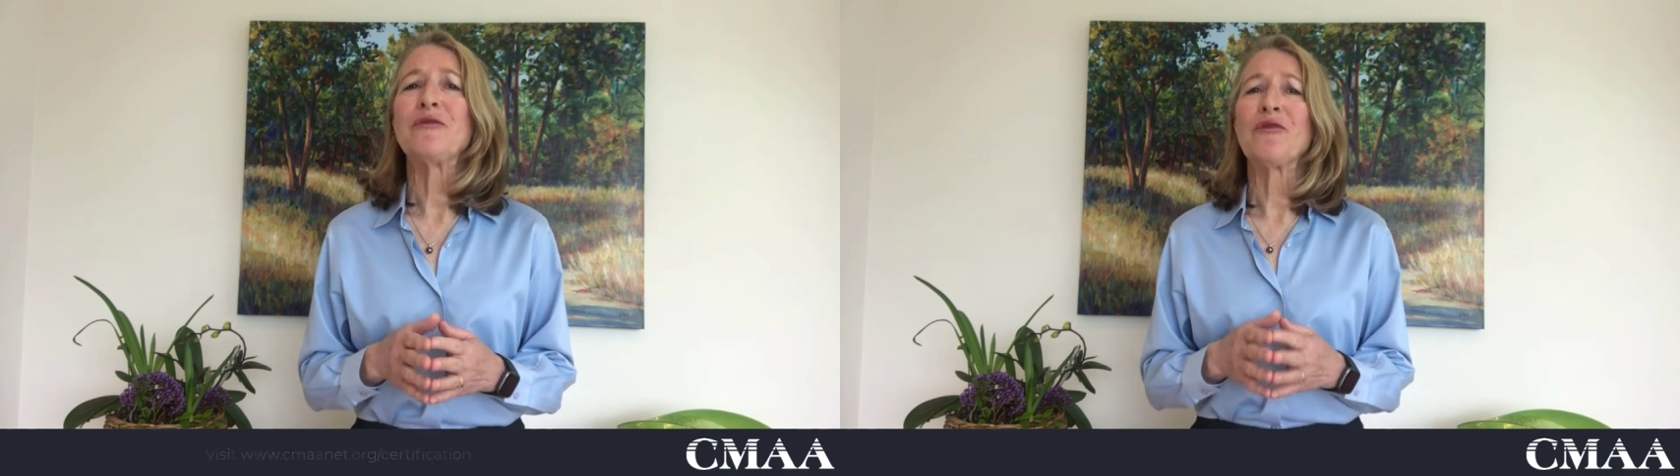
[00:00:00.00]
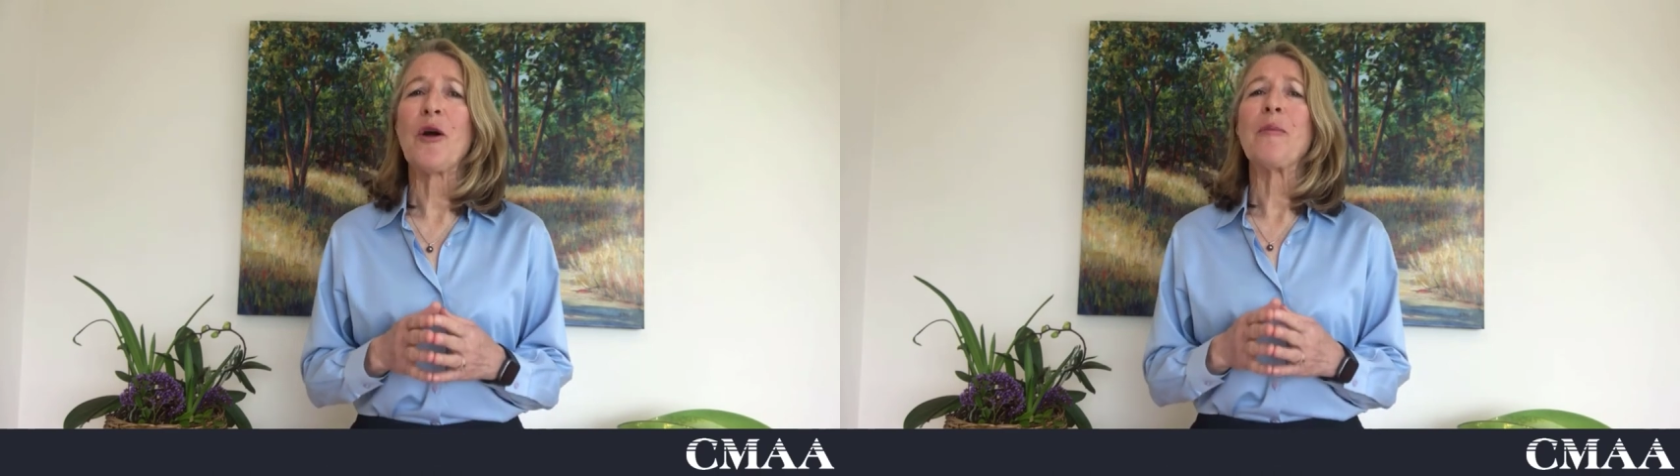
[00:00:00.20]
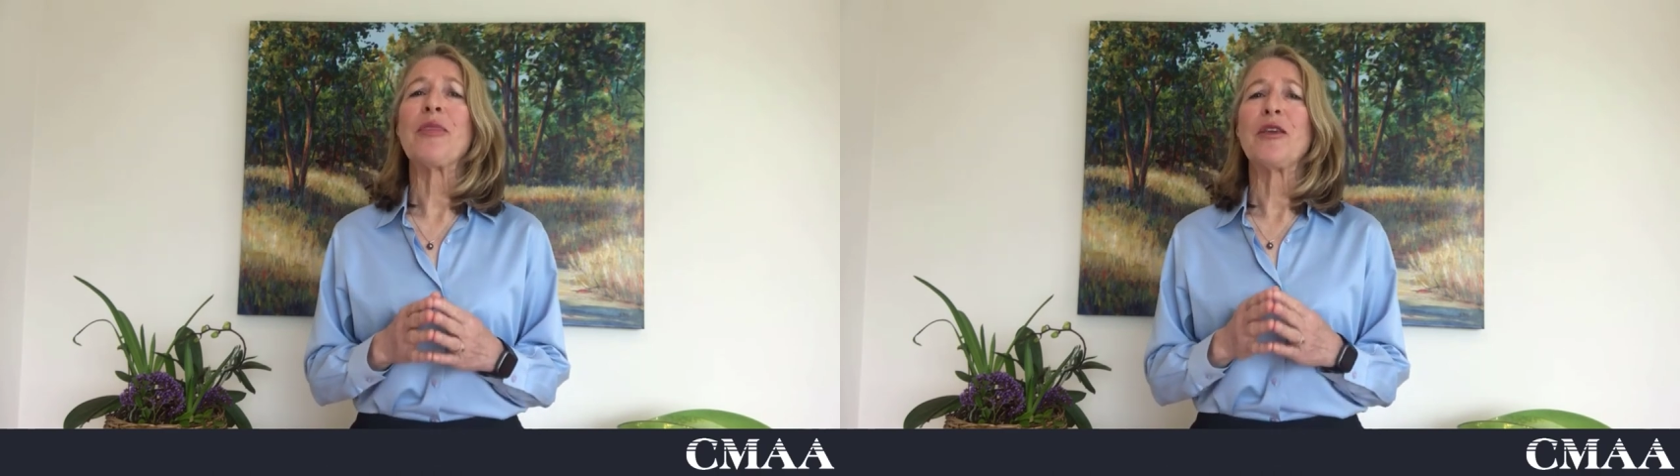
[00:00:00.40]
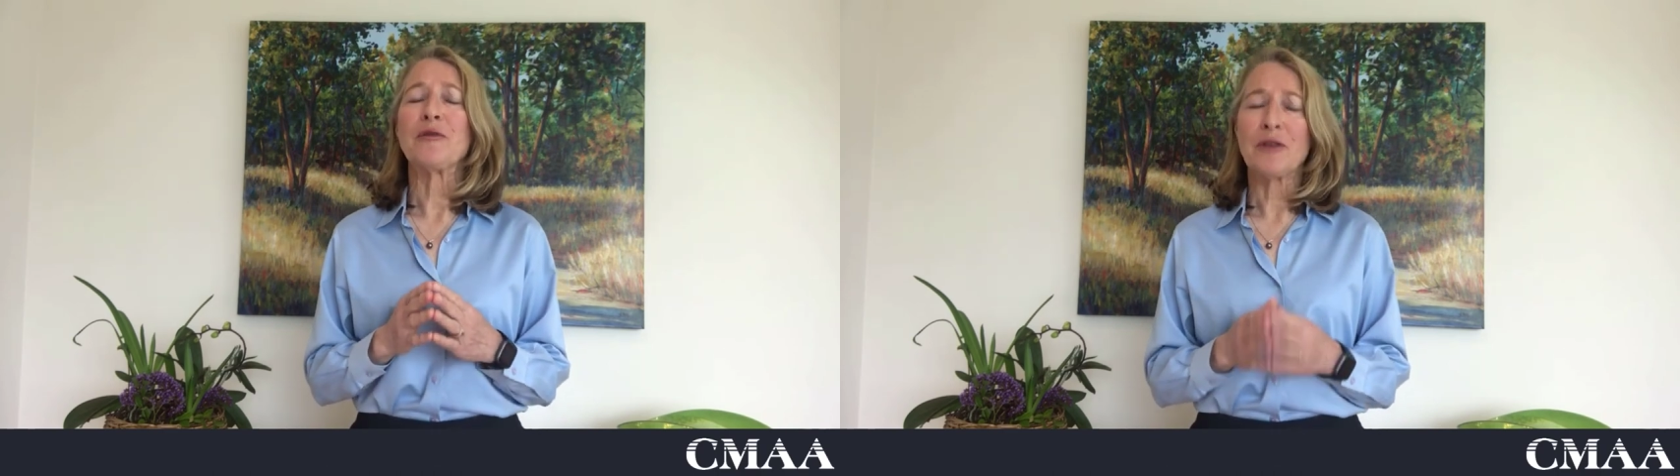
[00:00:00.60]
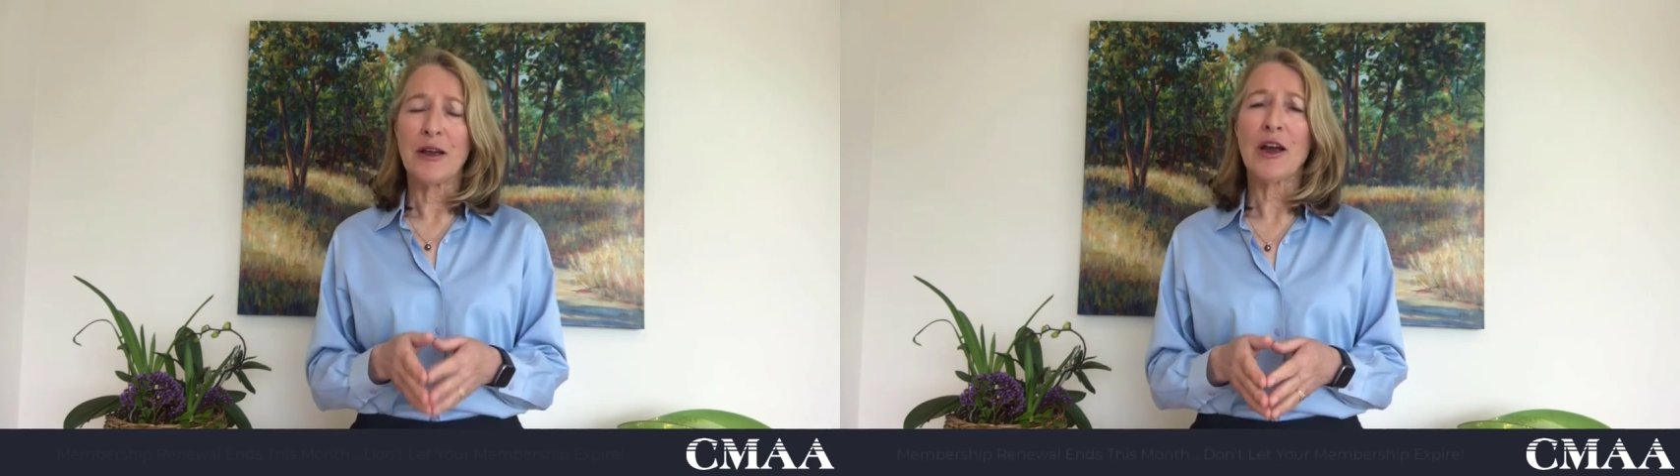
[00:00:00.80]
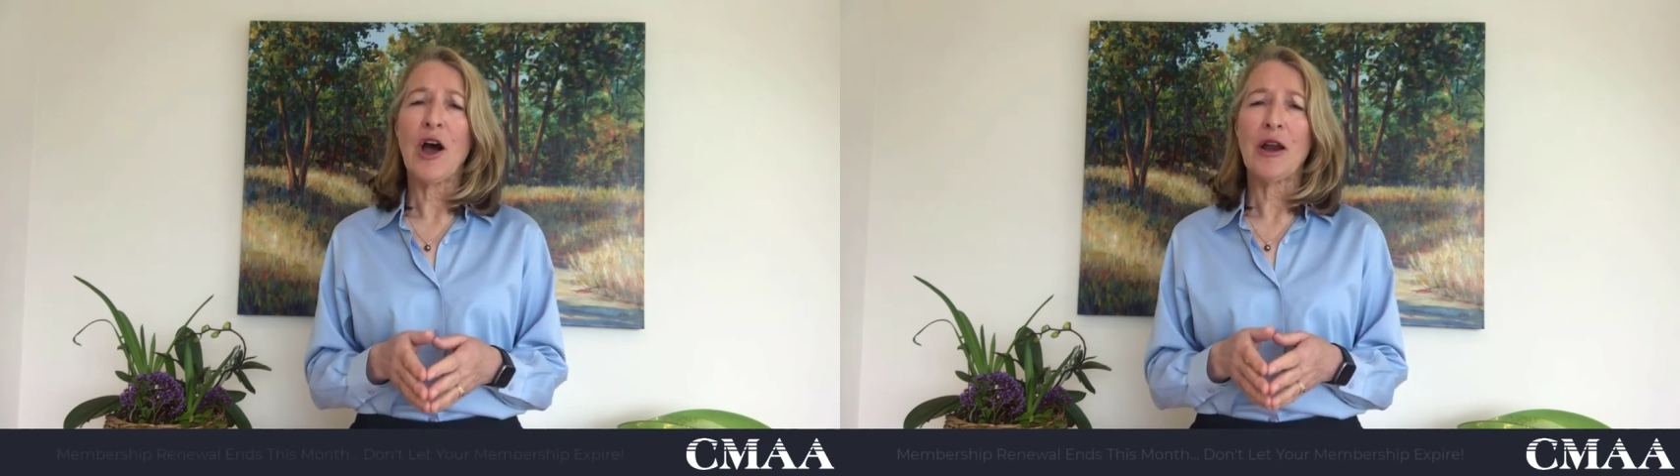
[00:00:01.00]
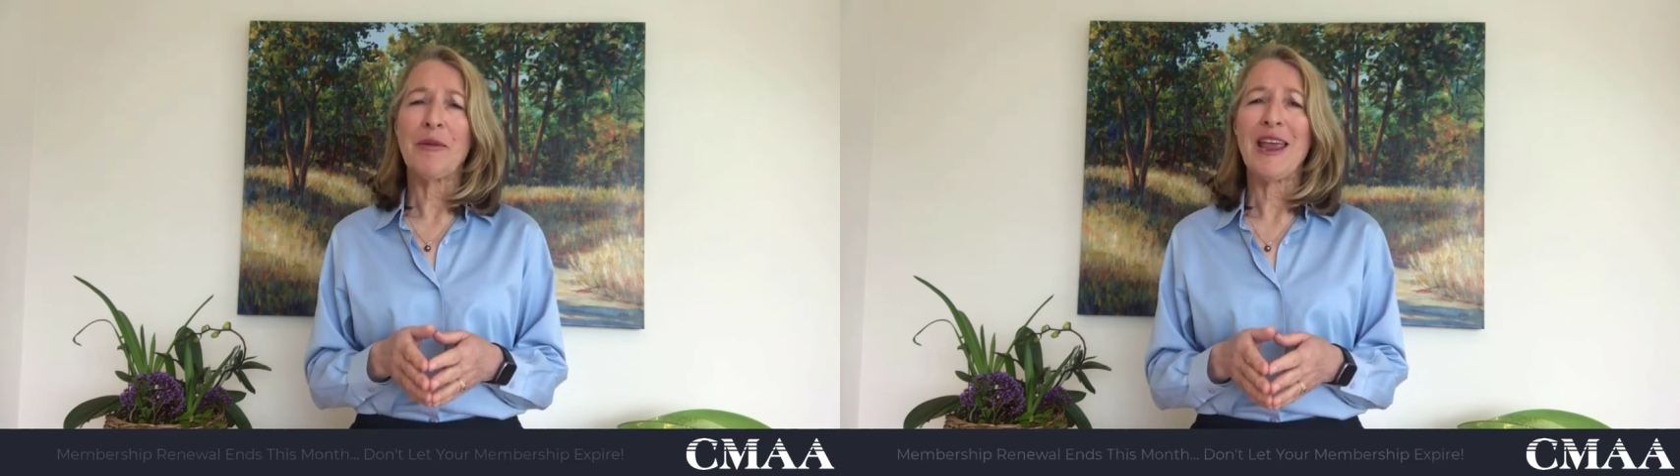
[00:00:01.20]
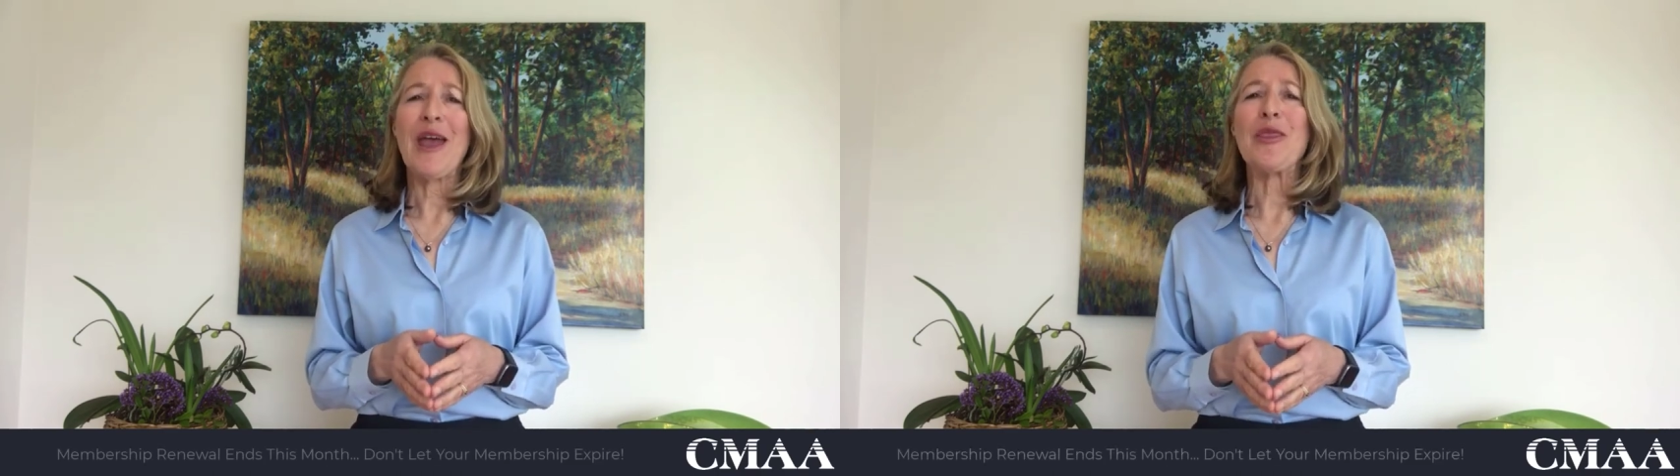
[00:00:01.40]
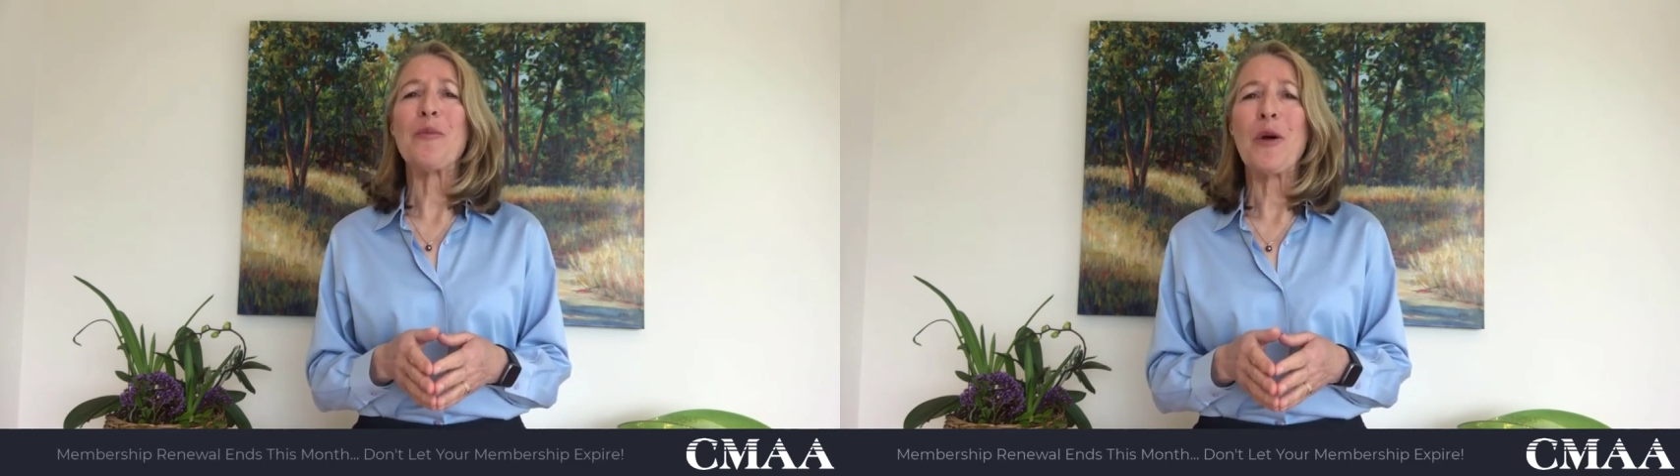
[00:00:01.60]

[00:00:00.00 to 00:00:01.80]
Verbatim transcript: from the economy and the